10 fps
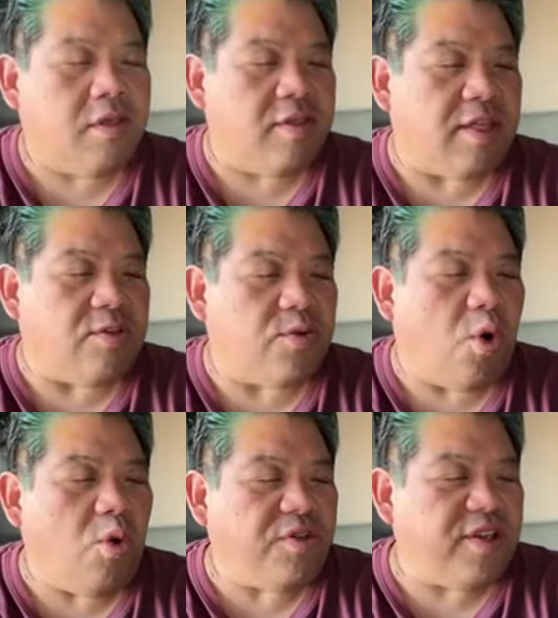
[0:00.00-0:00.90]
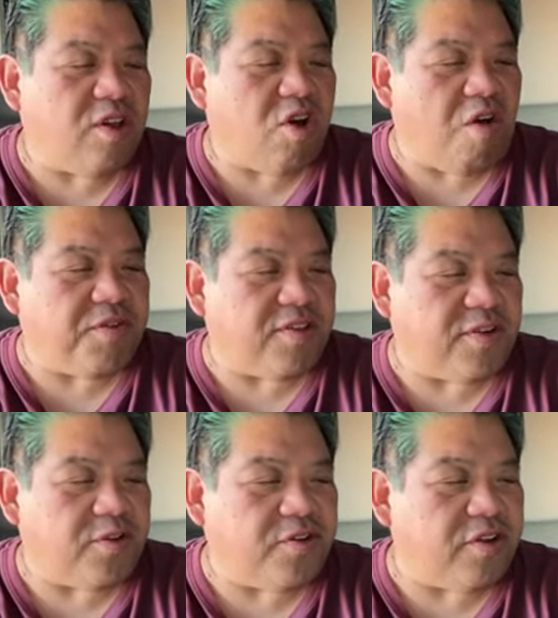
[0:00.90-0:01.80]
They do wholesale coffee
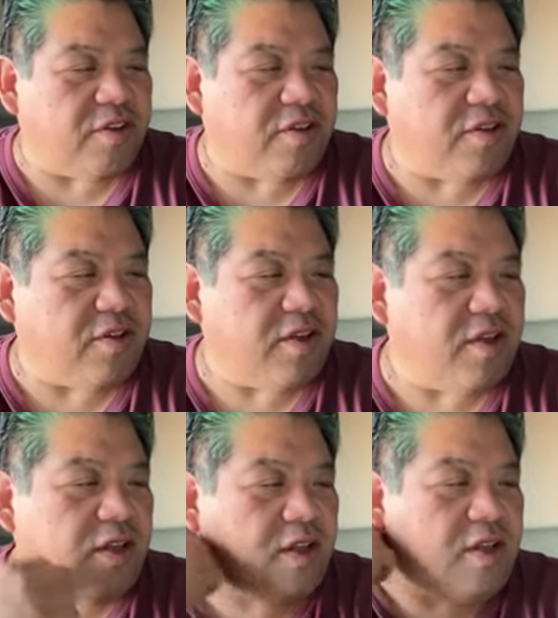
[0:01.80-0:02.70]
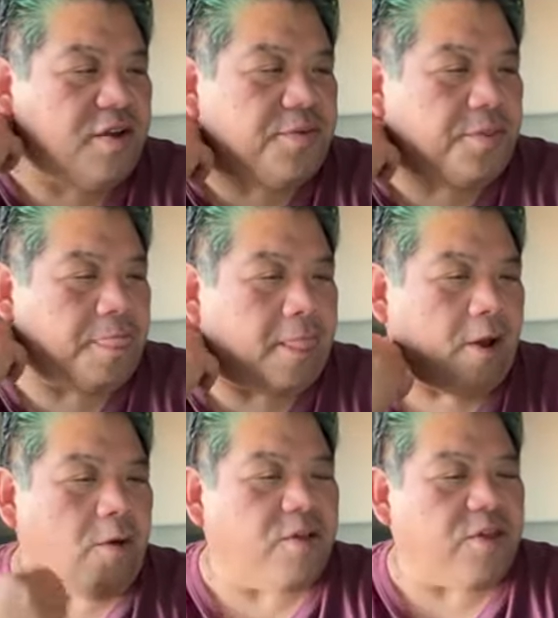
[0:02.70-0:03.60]
solutions.
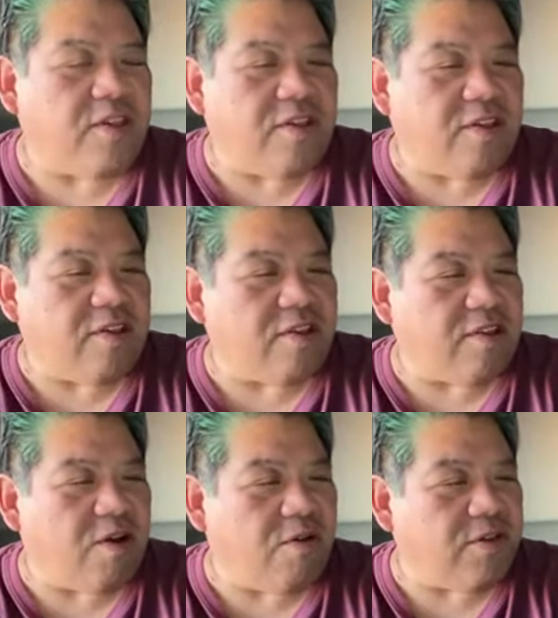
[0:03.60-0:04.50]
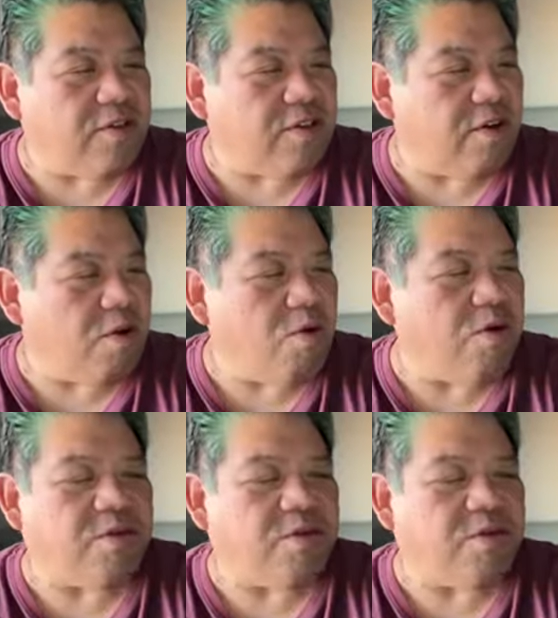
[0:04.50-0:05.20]
Oh, so this is their owner.